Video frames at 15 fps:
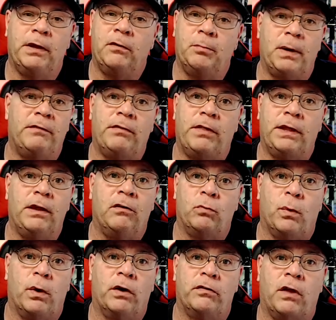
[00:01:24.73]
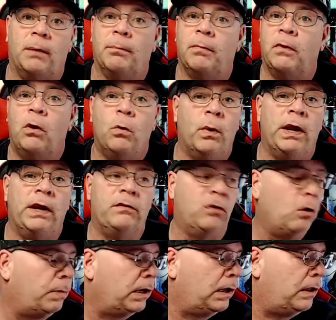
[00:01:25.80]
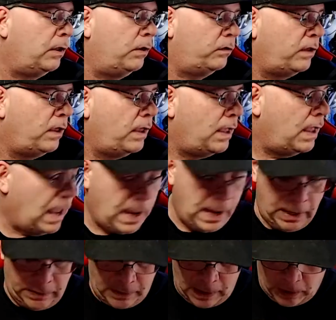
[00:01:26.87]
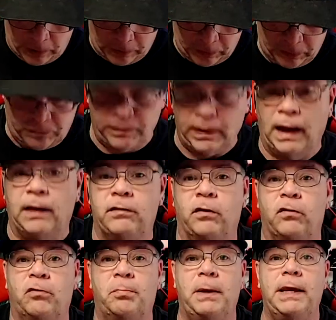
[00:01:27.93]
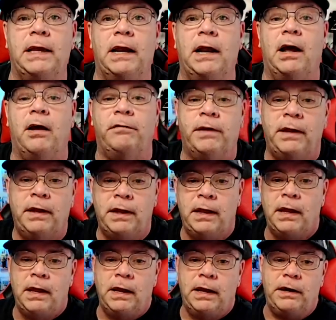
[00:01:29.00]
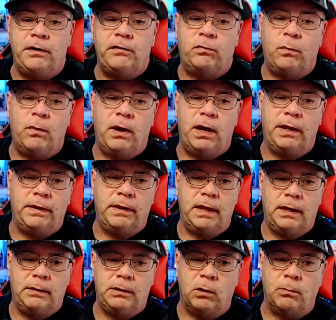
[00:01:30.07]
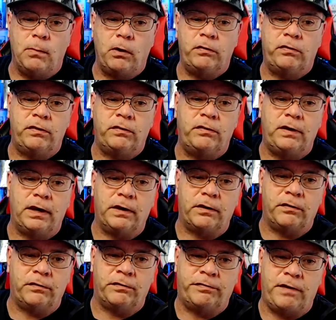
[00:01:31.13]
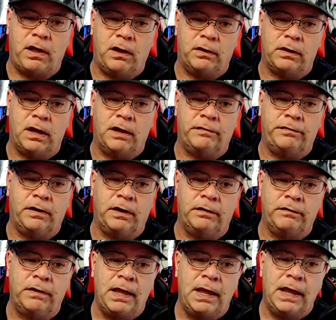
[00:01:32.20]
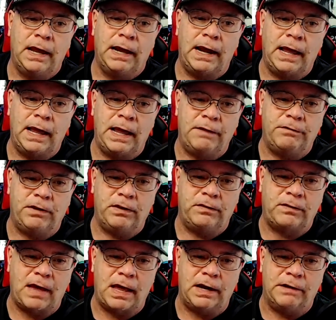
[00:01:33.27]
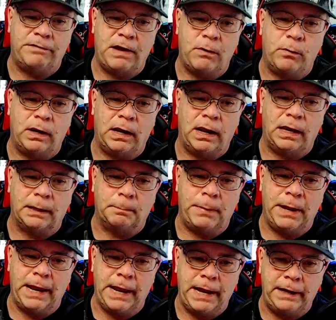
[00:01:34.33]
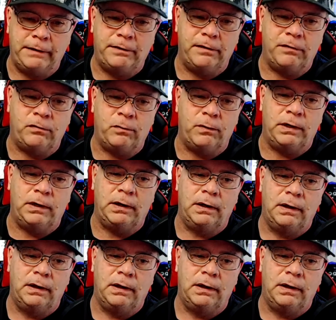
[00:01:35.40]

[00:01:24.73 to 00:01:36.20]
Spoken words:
but everything else works on them. Wings open, close, and they are just fine. So speaking of, here's one that, you know, most of the stickers have fallen off of, and I haven't decided if I want to like paint this one